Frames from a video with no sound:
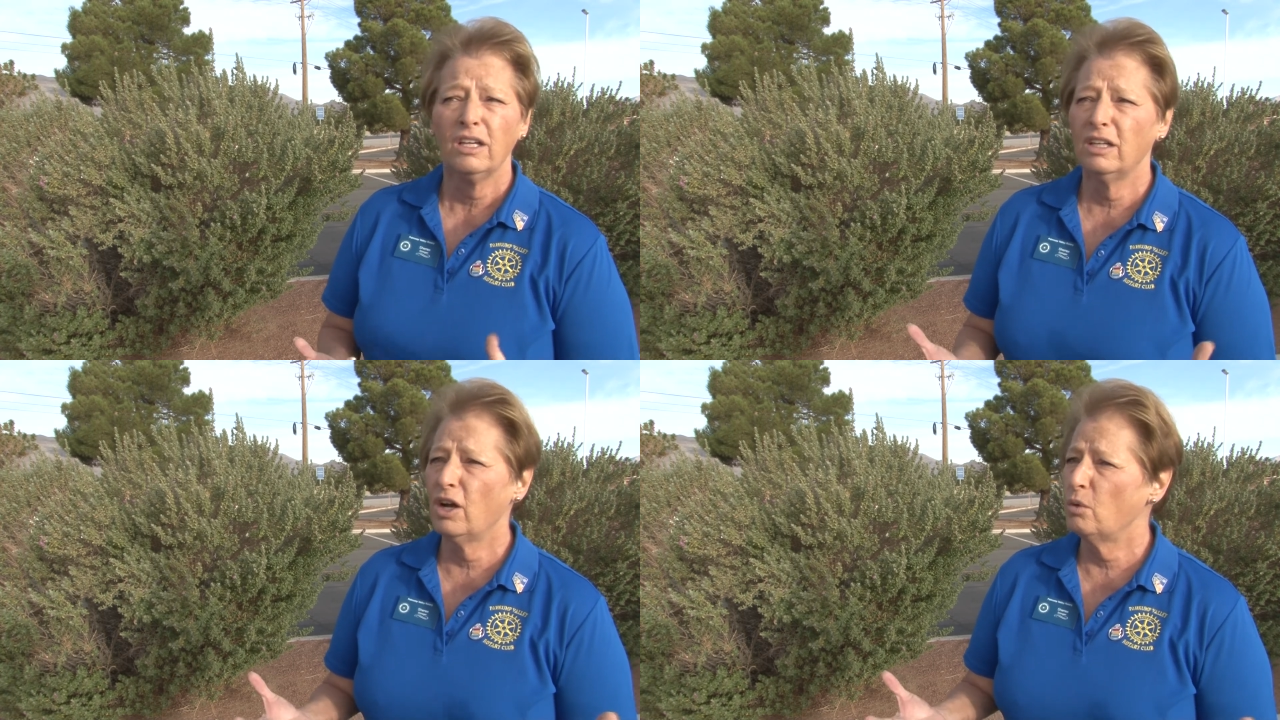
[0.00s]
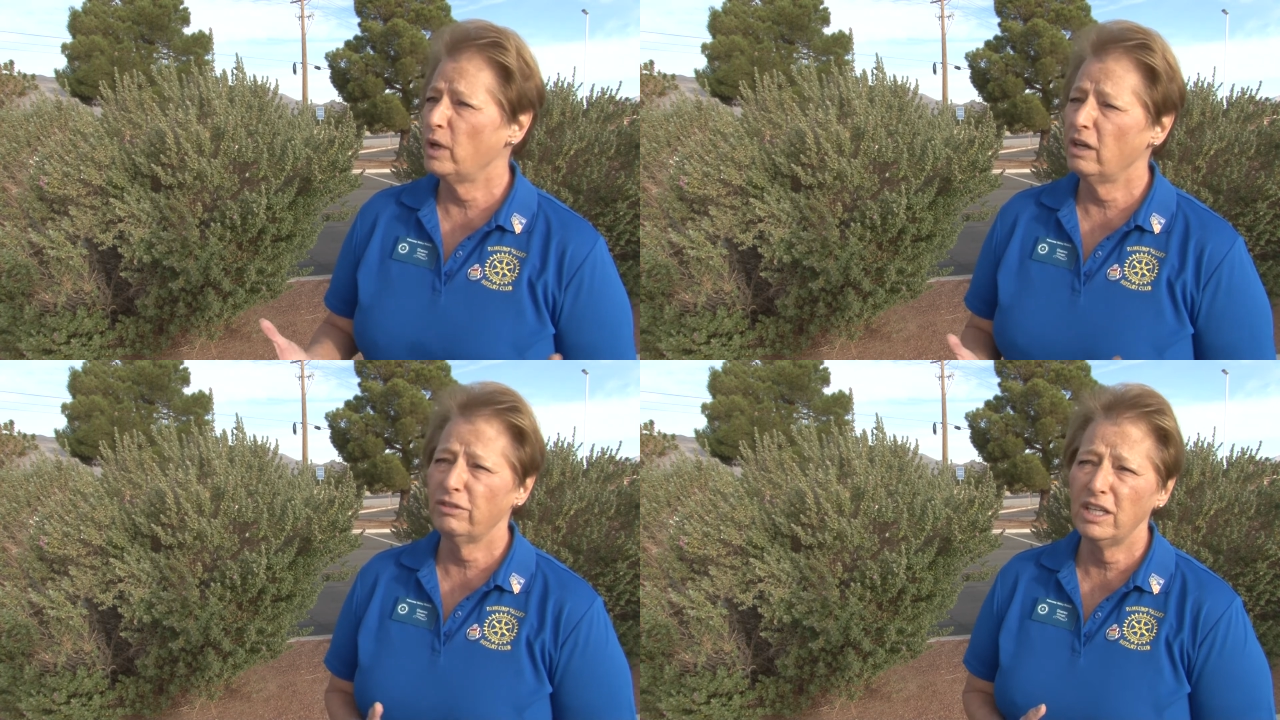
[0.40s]
You know,
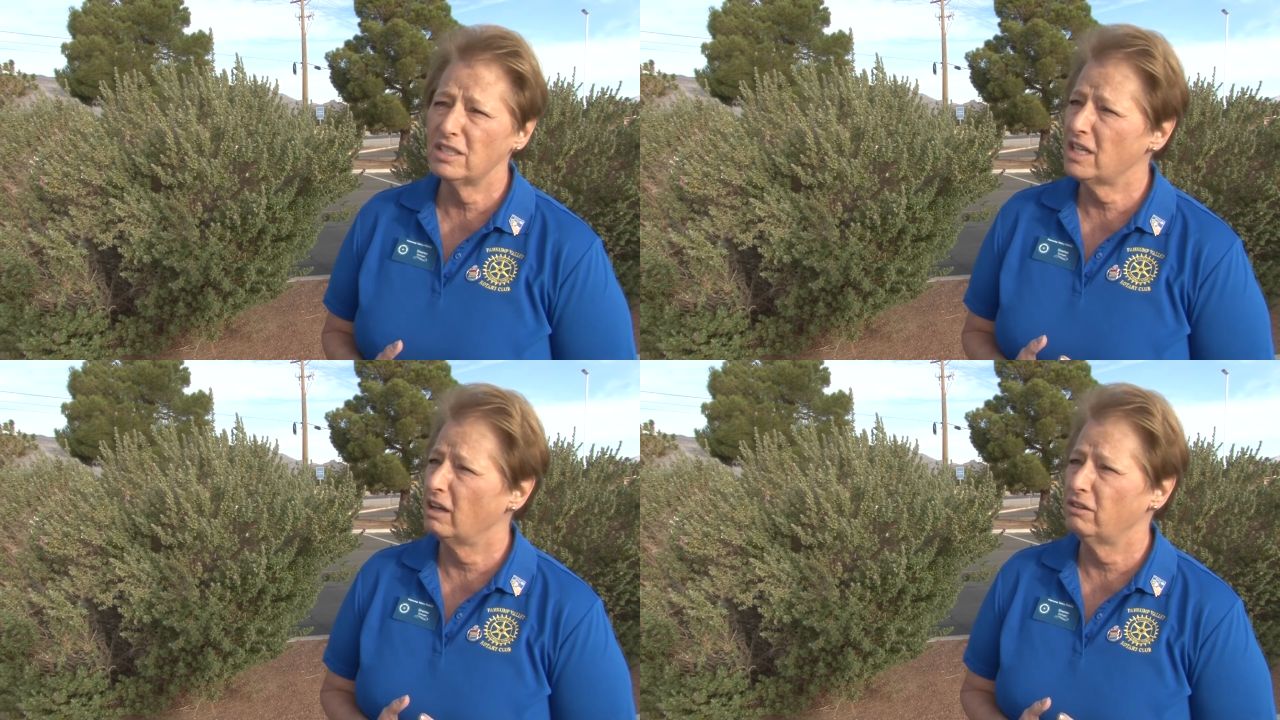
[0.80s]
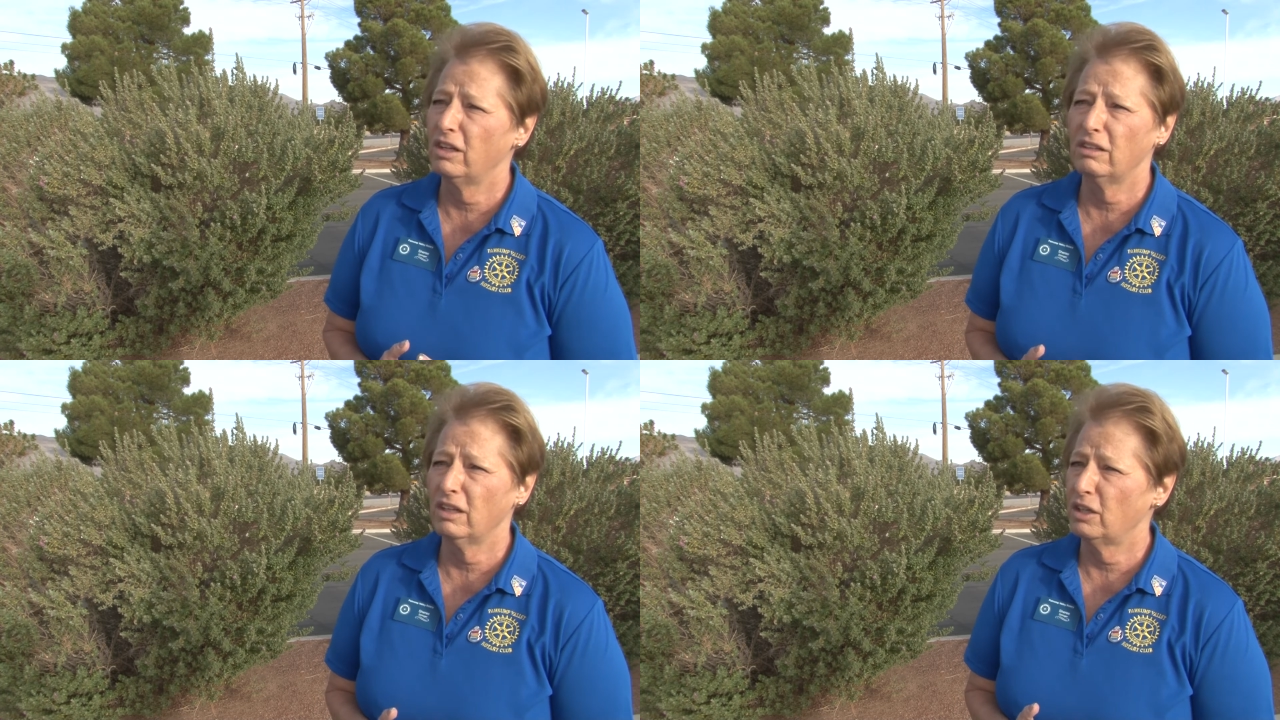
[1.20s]
we have kids out
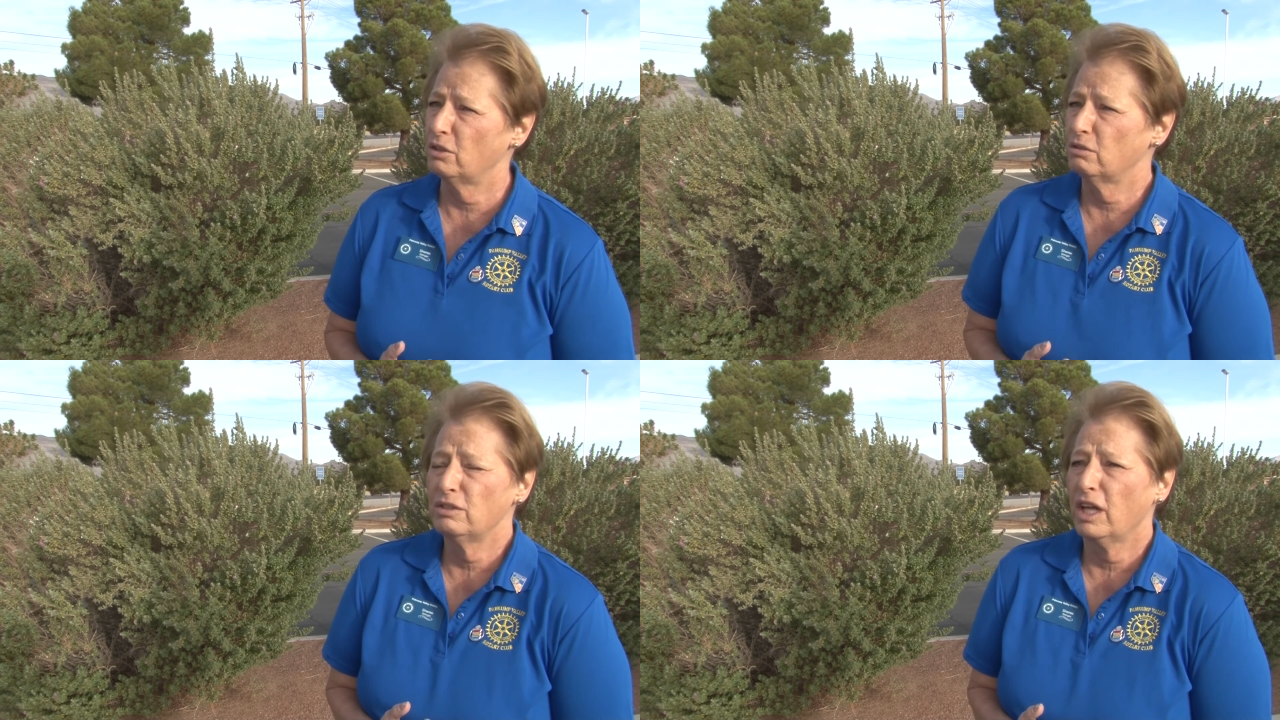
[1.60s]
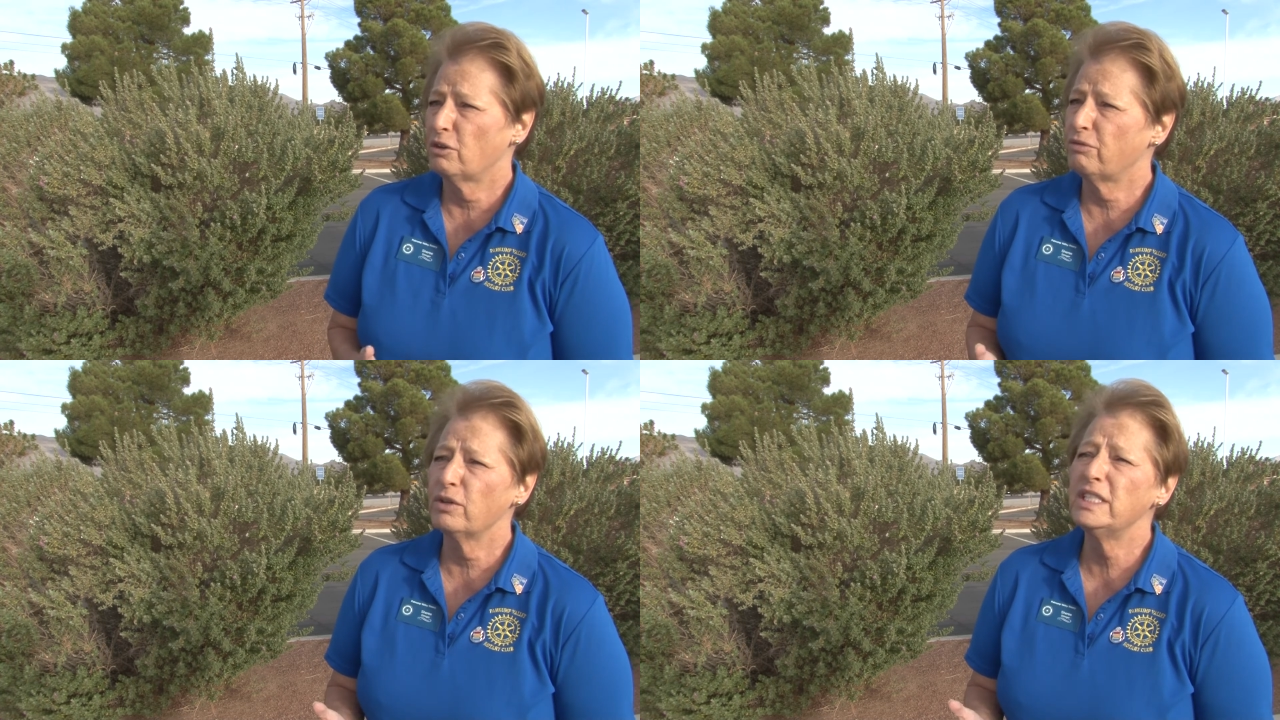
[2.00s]
there that are that are
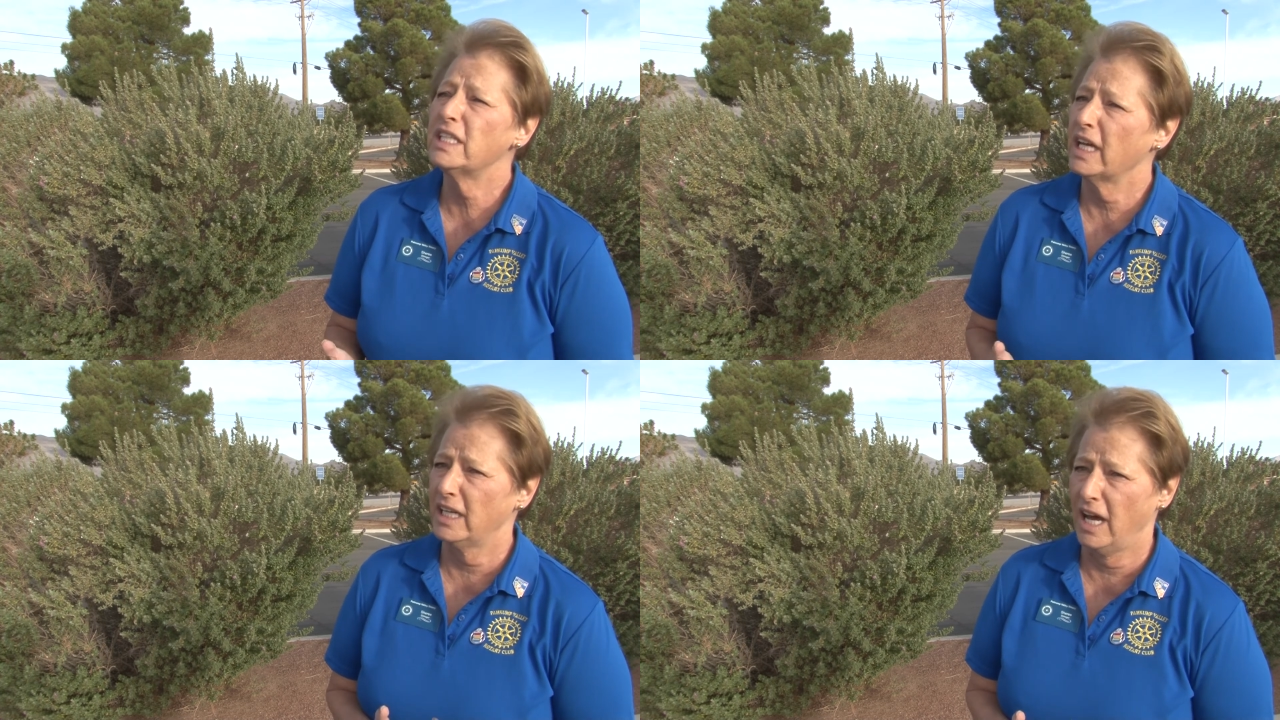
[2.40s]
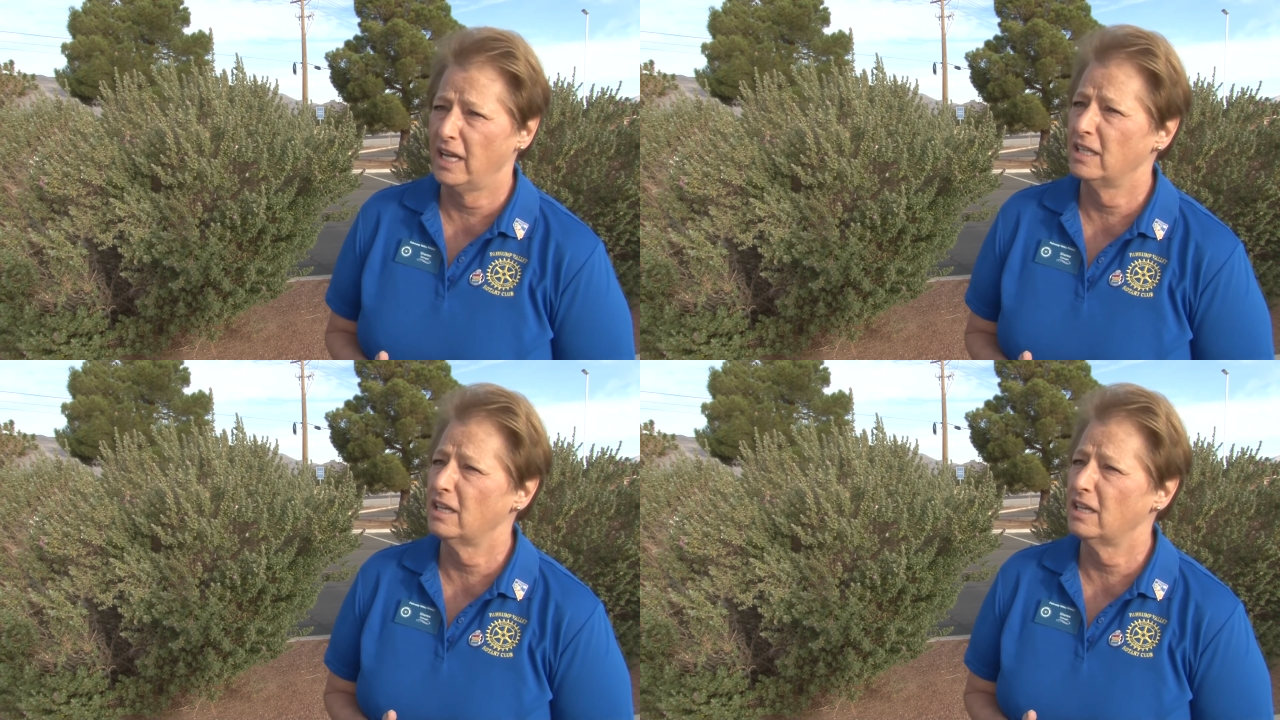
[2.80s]
freezing at night.